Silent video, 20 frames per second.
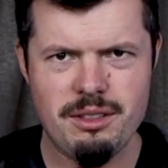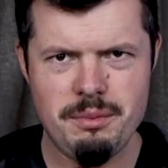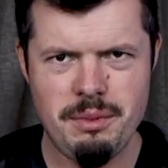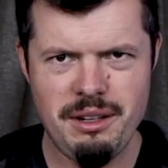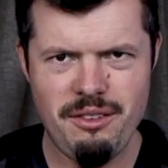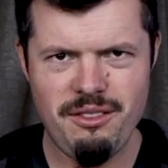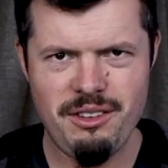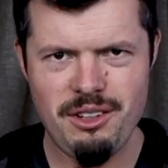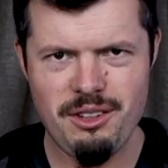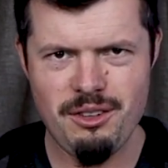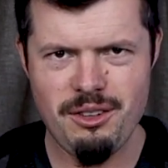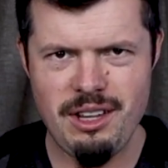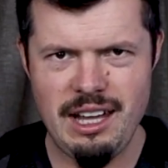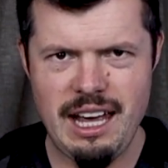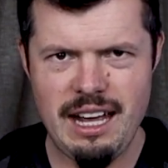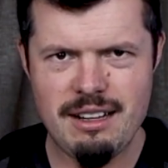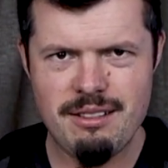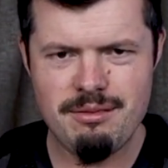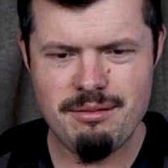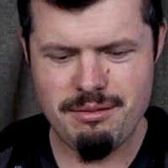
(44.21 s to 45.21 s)
But if I do
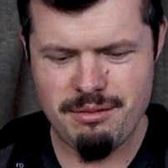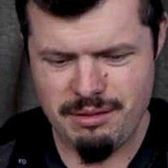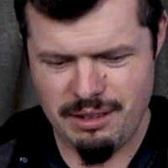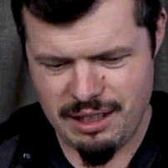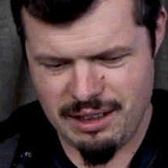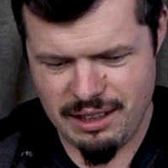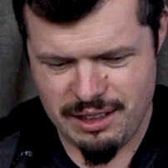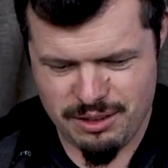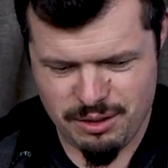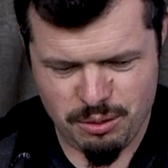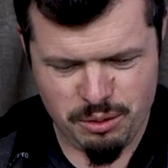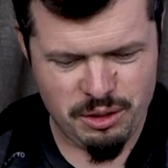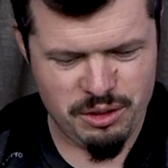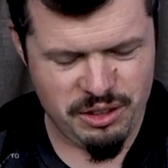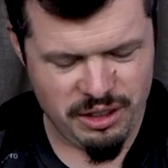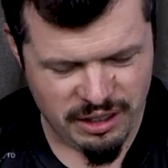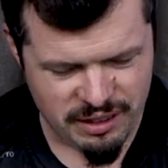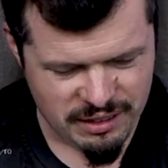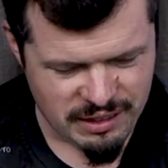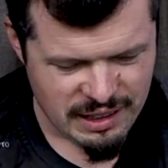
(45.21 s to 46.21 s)
that, then there's a
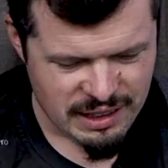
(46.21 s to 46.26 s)
router.